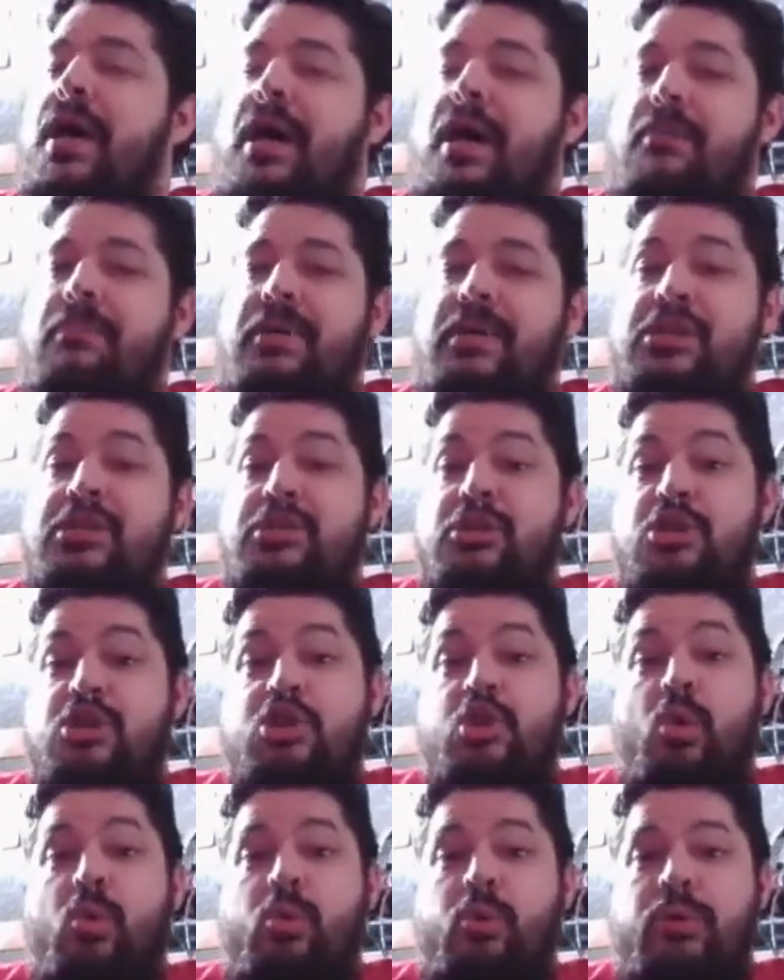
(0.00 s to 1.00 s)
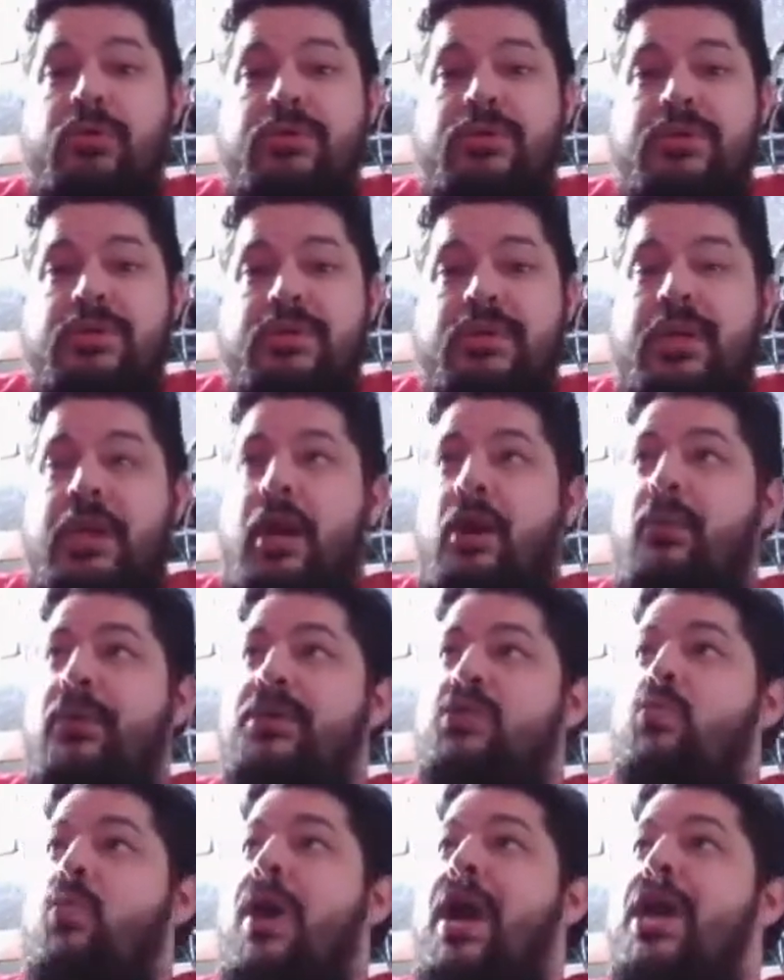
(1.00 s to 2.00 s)
It's the stores. You know,
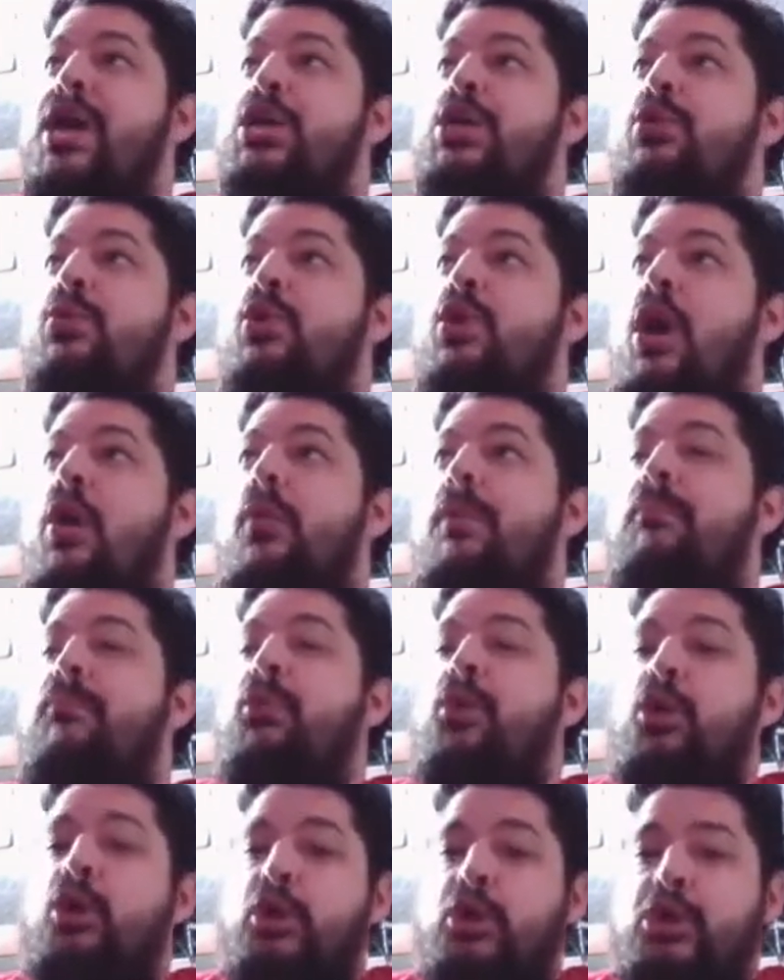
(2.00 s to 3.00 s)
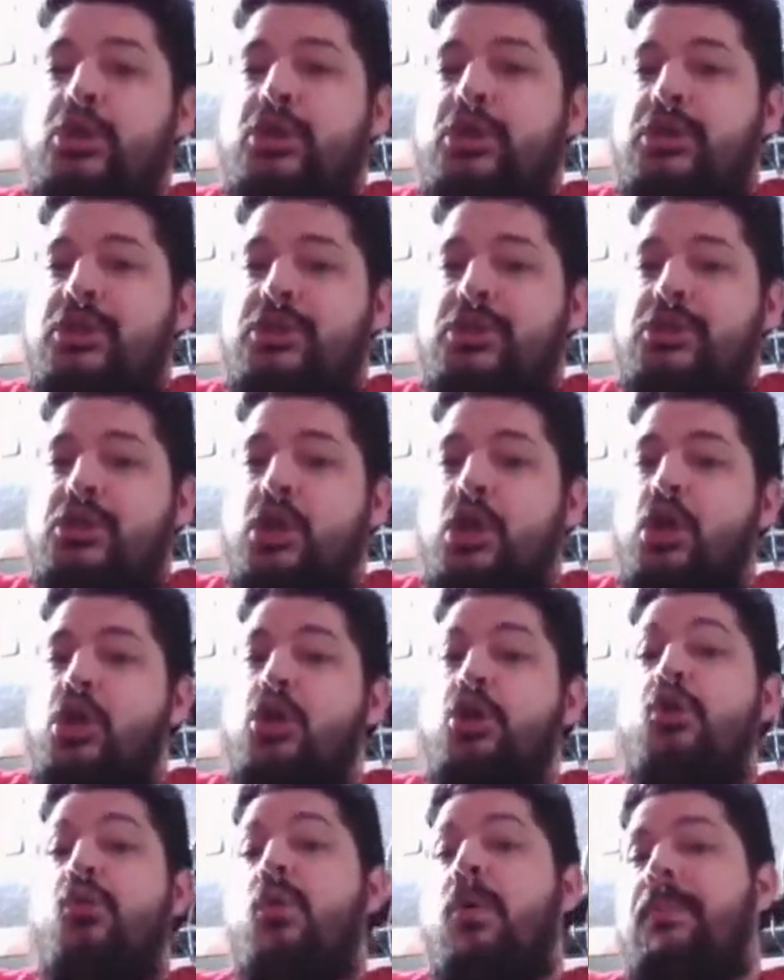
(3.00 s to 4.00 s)
it's where you go and purchase
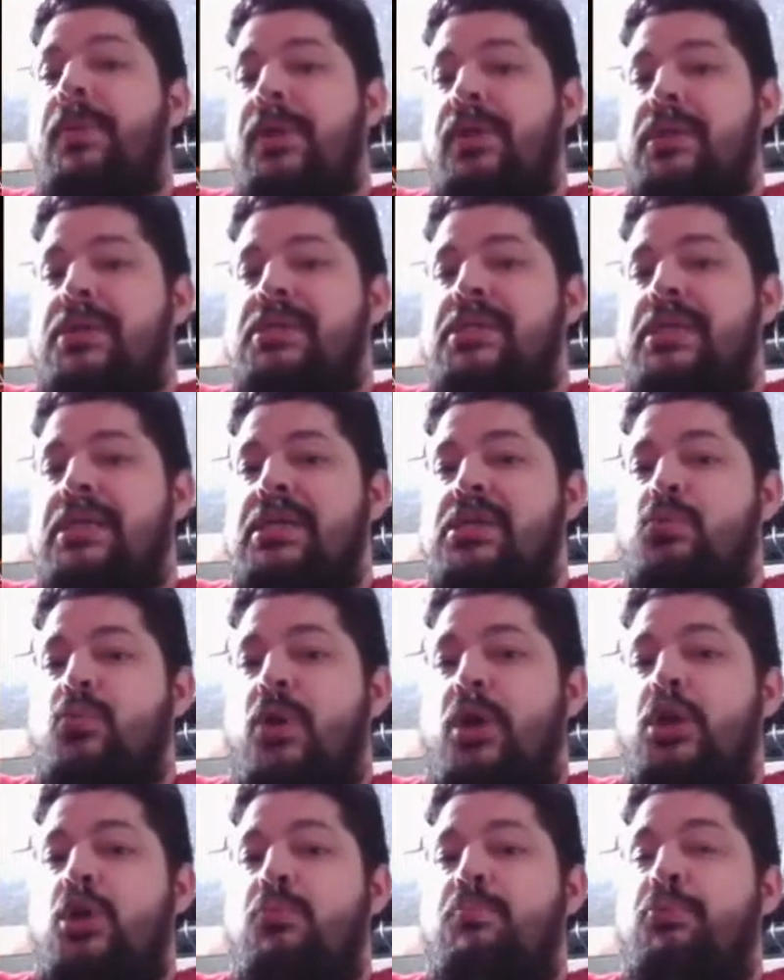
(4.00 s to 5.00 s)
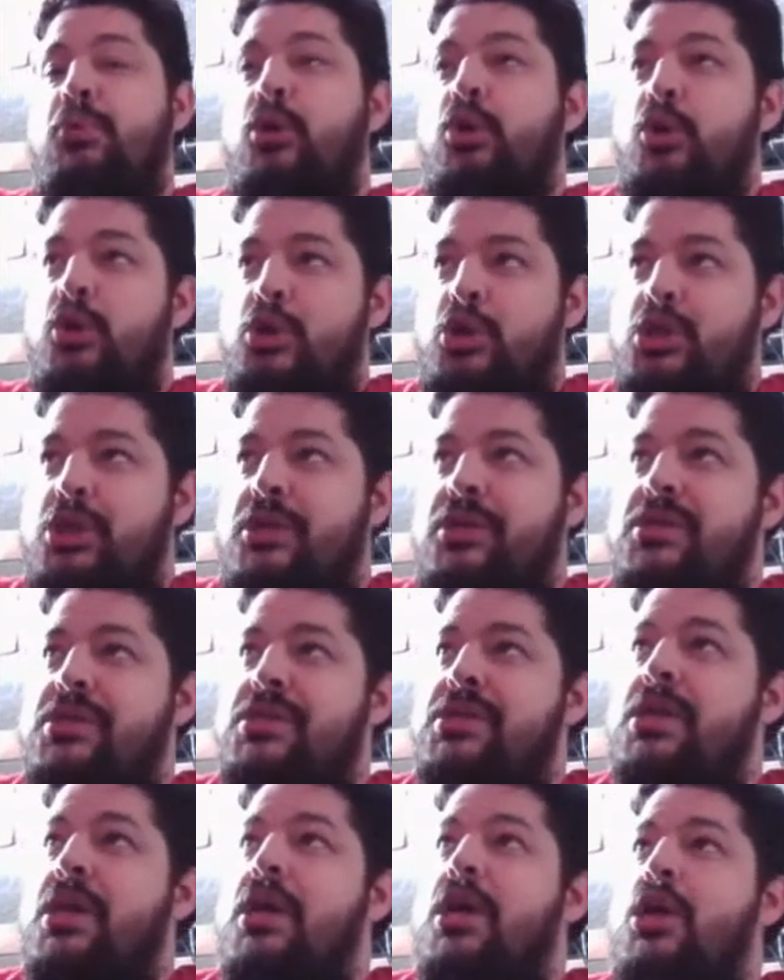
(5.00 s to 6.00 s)
new abilities, where you
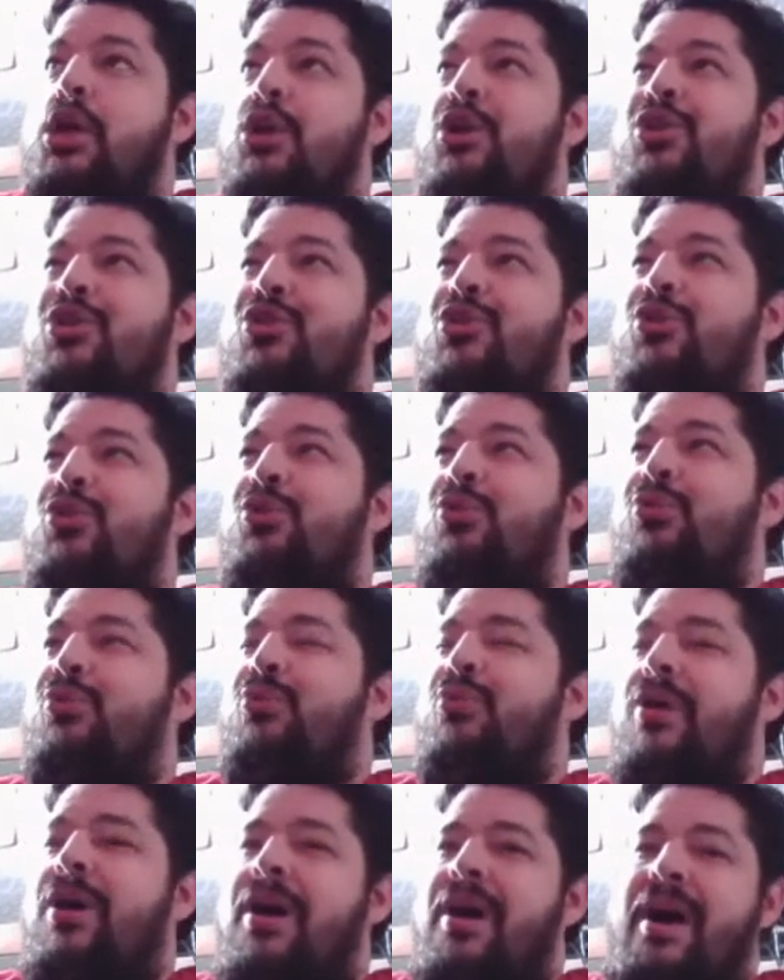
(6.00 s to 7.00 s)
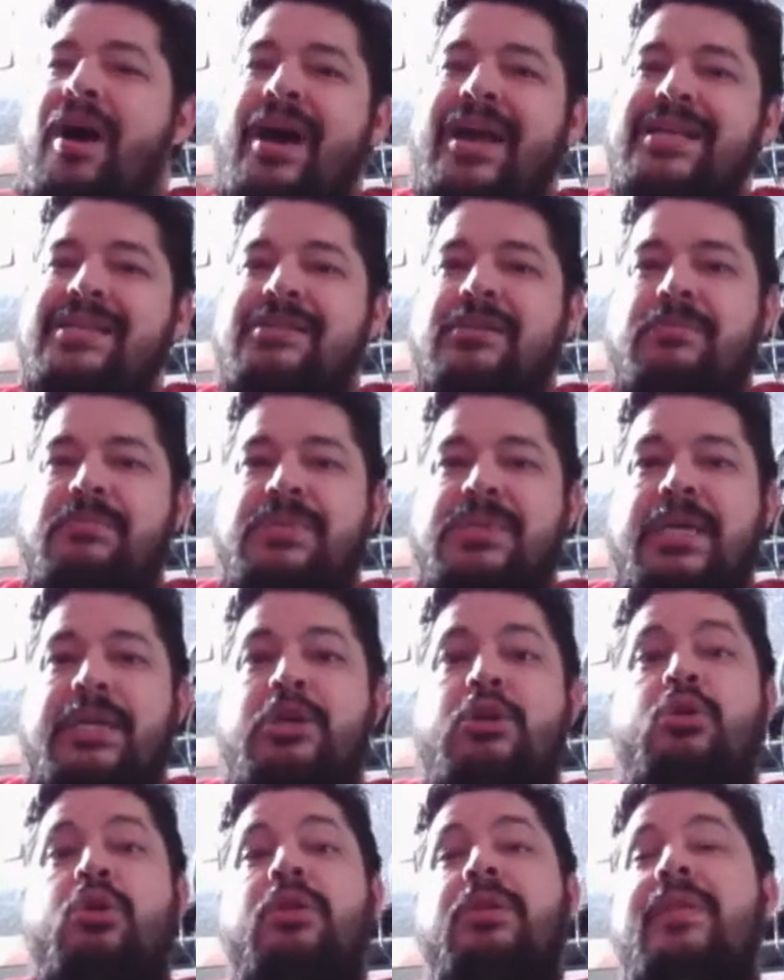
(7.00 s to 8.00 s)
purchase new items
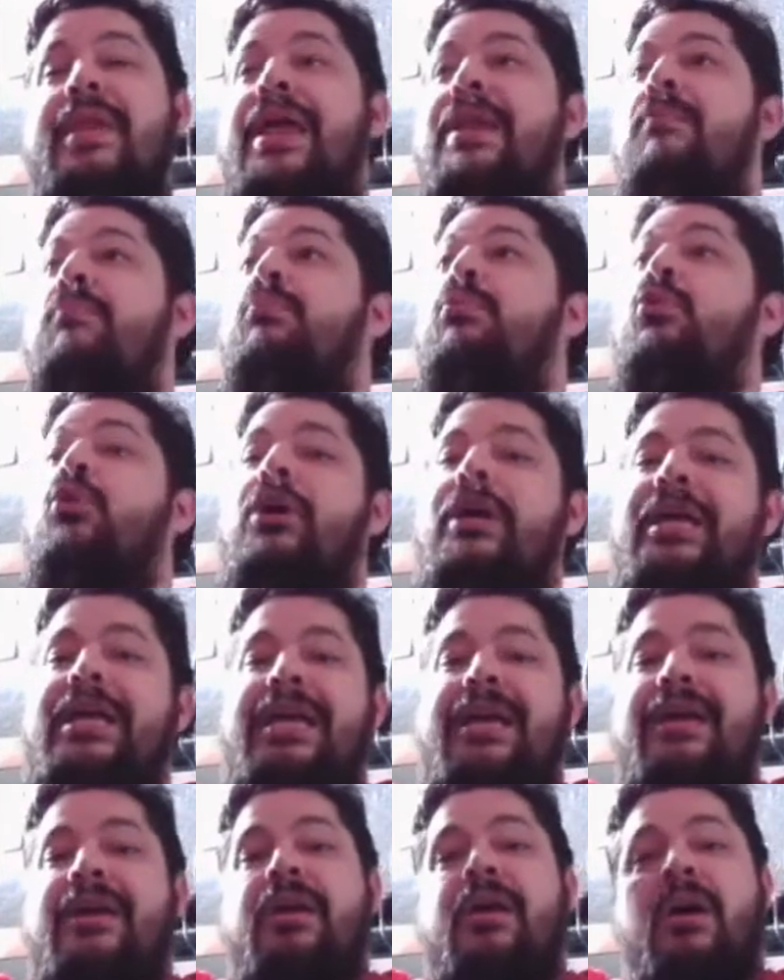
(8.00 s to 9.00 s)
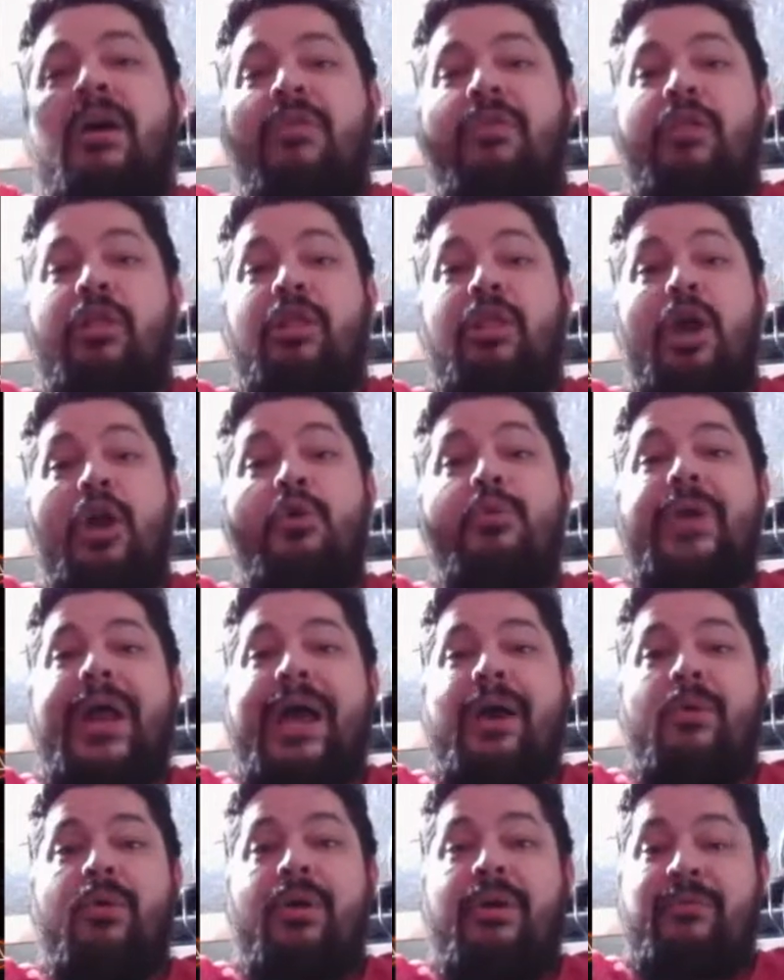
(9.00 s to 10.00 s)
that you can then put on the
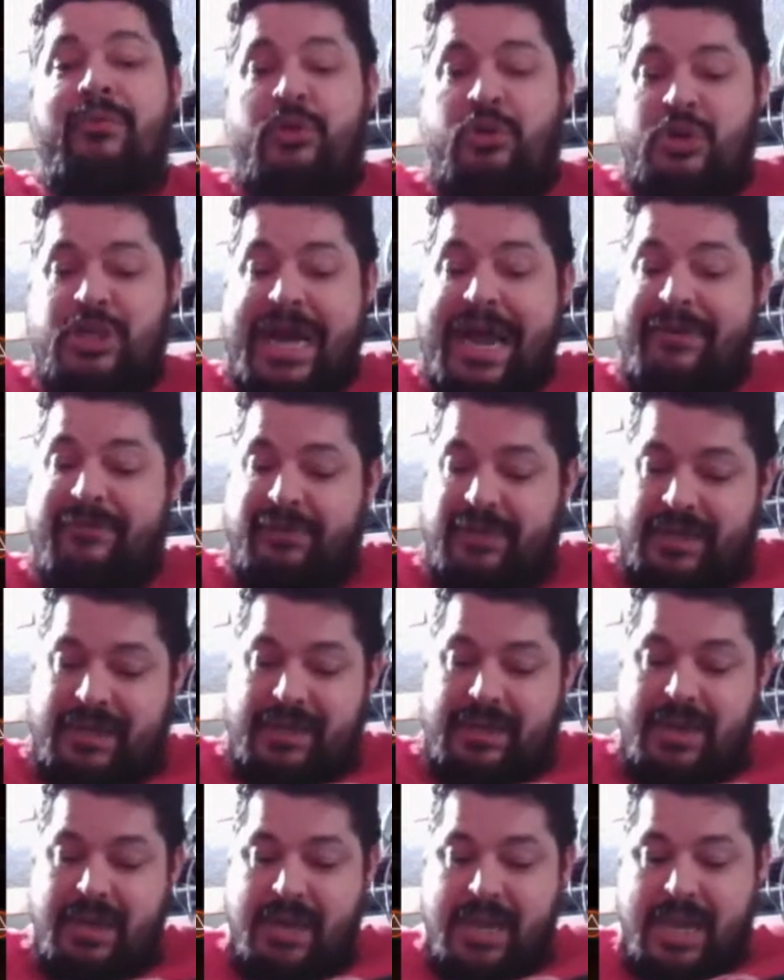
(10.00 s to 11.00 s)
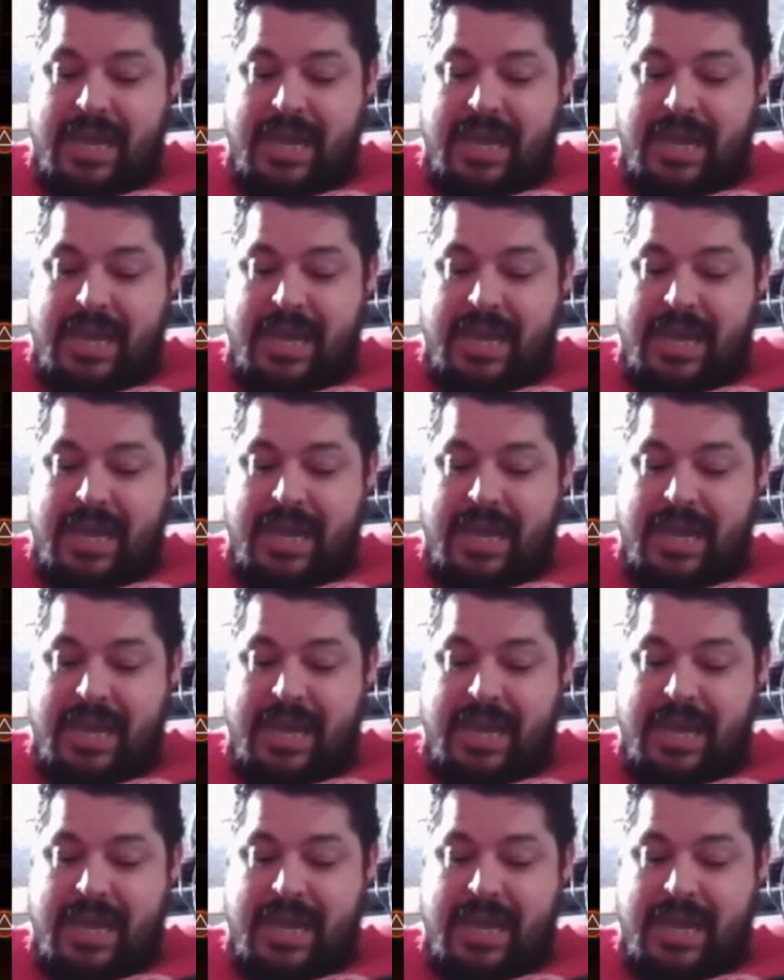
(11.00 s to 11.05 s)
loadout of your Javelin,